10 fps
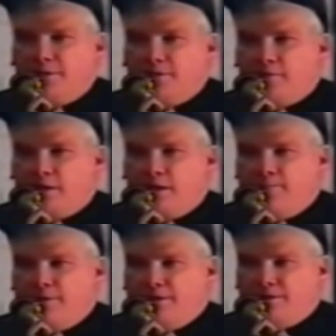deep
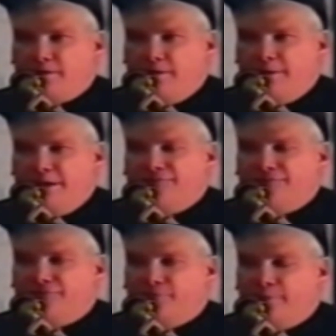underground military
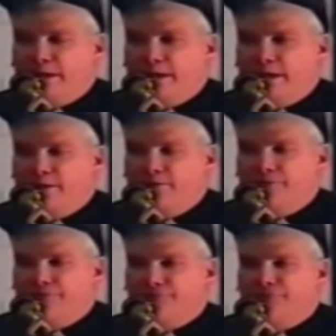bases are being
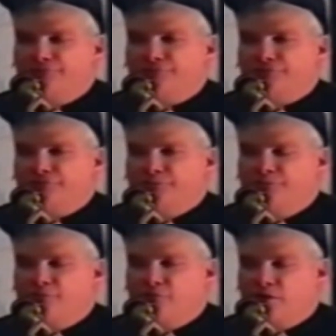used to
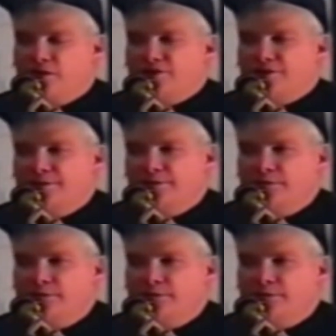subvert